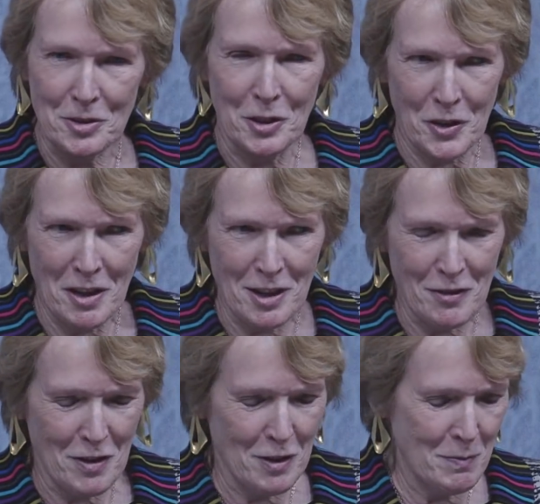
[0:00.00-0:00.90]
I think I've,
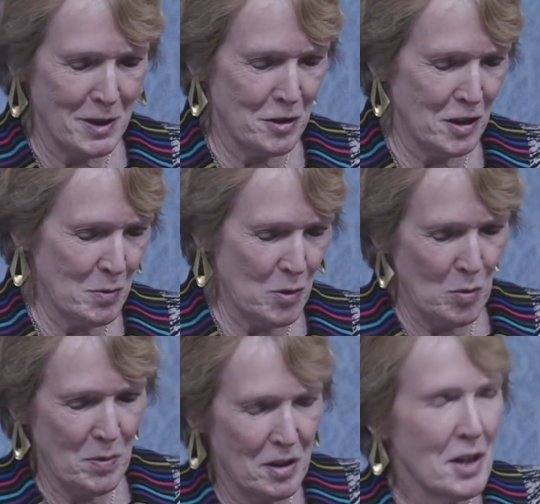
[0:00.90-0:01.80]
I've mentioned them all,
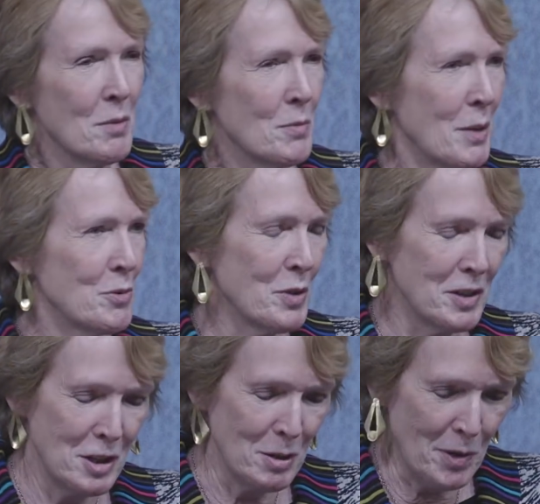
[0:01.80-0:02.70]
but perhaps we
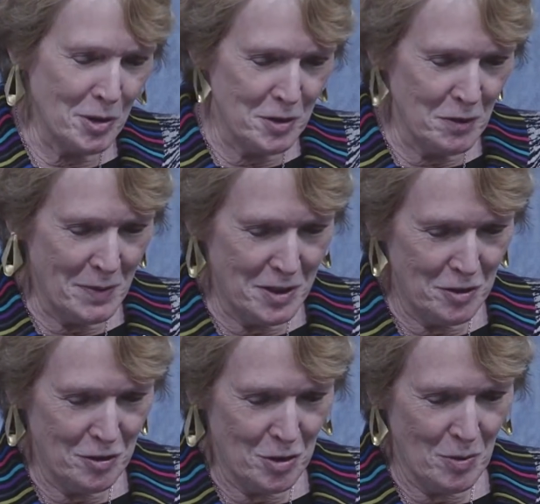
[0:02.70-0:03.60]
need a positive
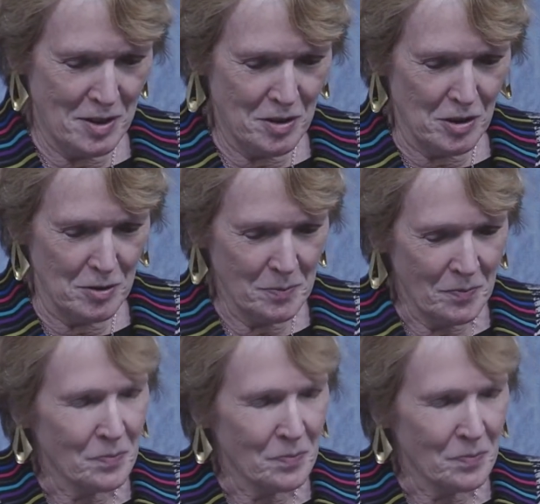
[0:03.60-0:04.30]
message to end on.